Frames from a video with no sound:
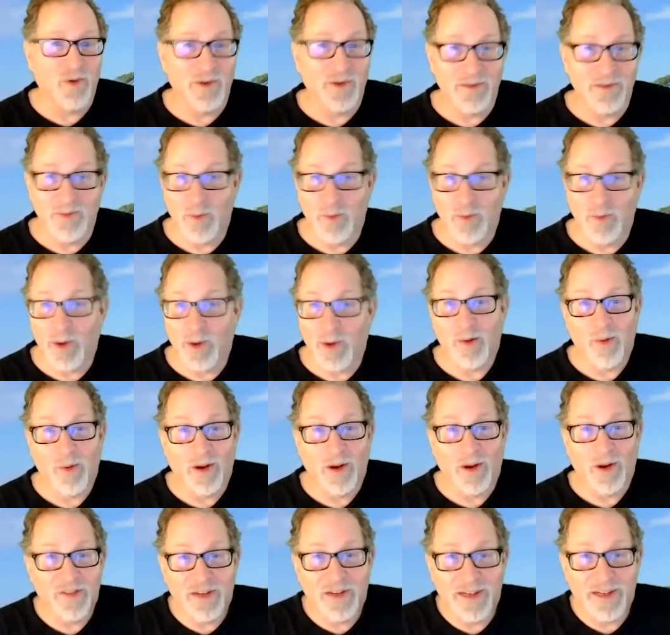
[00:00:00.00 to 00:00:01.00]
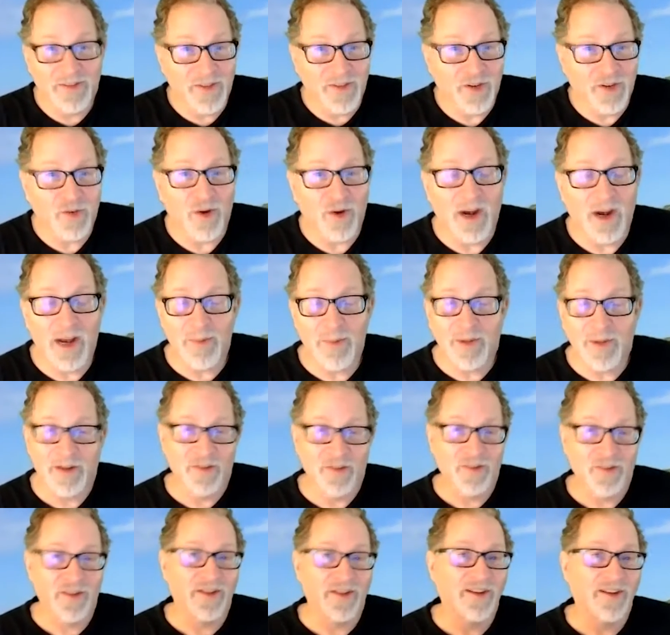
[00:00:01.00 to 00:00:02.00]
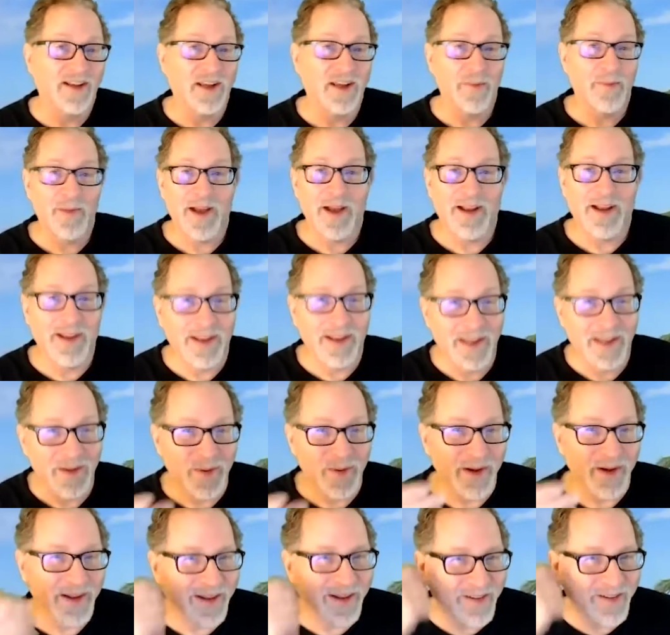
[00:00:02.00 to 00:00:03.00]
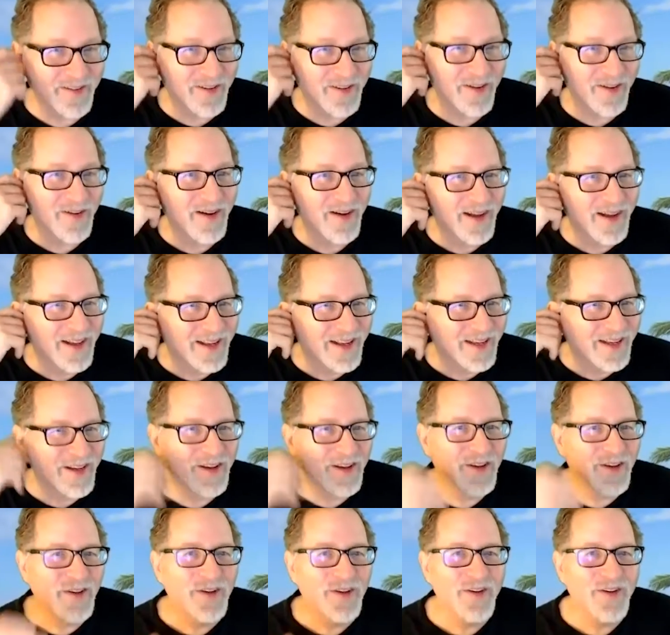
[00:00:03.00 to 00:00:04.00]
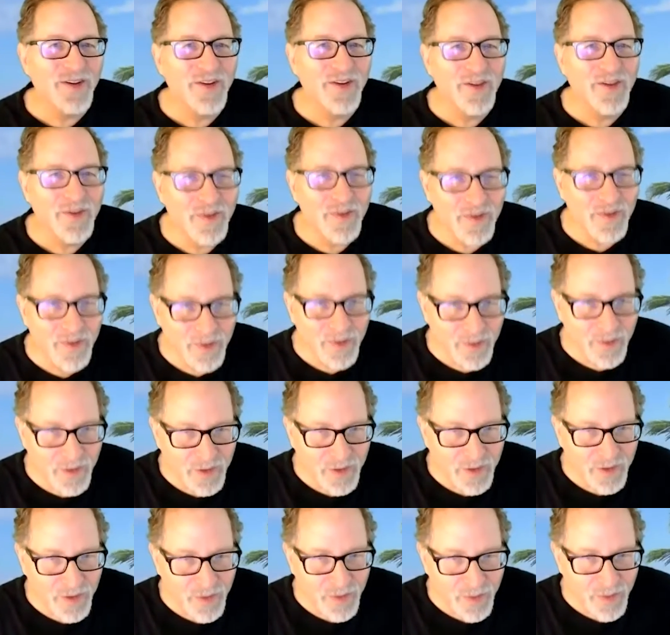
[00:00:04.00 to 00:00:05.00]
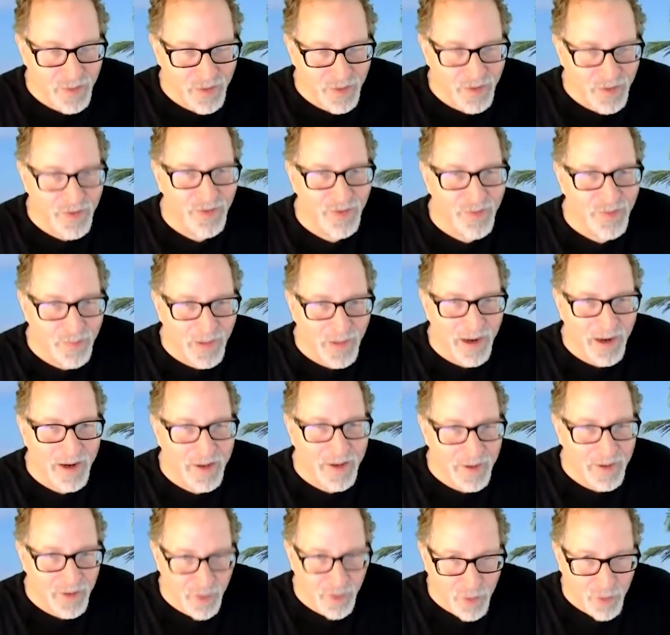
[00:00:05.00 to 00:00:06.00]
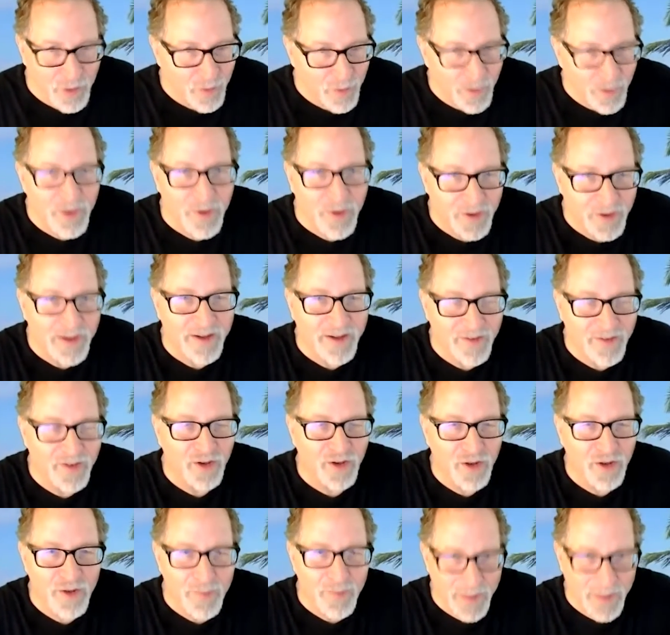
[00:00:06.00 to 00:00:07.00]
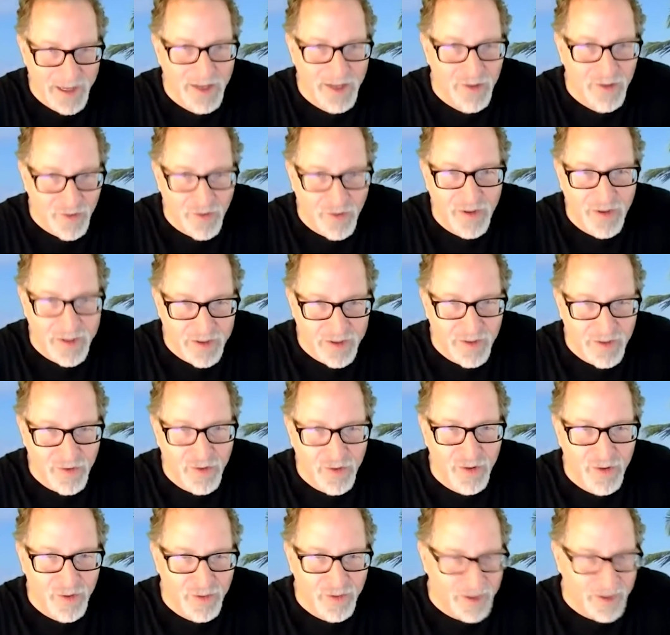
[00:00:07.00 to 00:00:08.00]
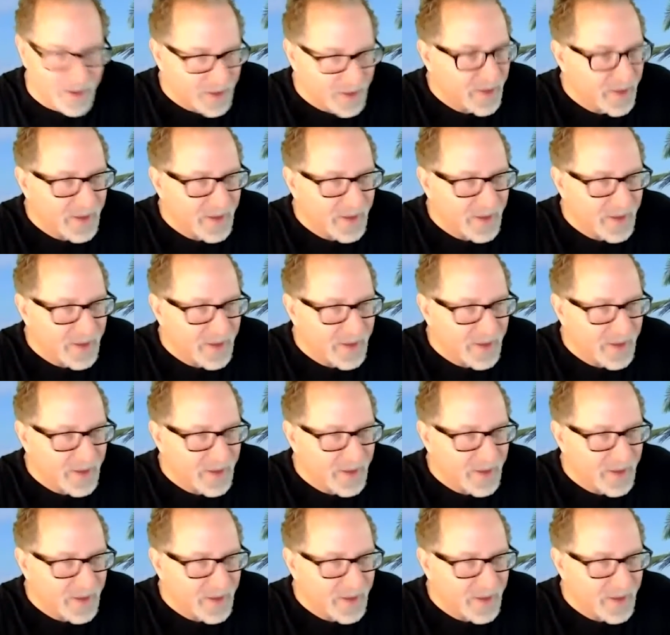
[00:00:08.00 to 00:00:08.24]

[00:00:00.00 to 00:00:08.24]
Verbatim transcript: why, why should I even try? Because you're going to take it back anyway. And so you you you you you by doing what you think is a good manager thing to do, to